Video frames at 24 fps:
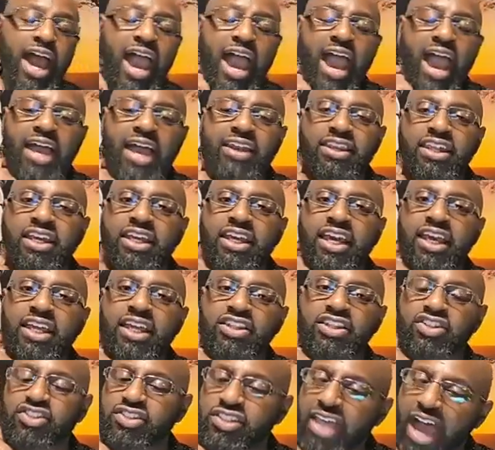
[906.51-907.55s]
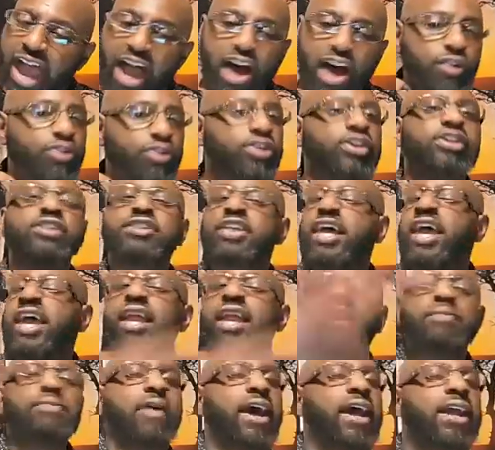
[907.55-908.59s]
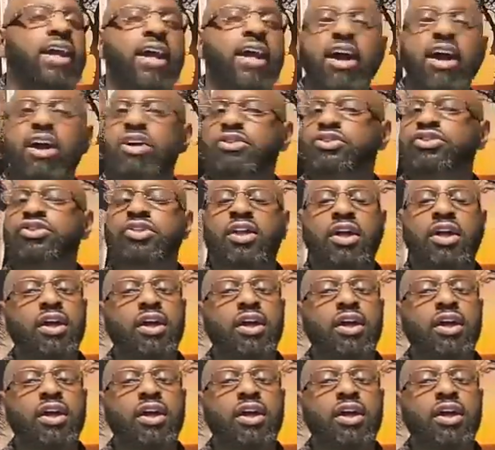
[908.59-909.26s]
And the King of the South is anybody else,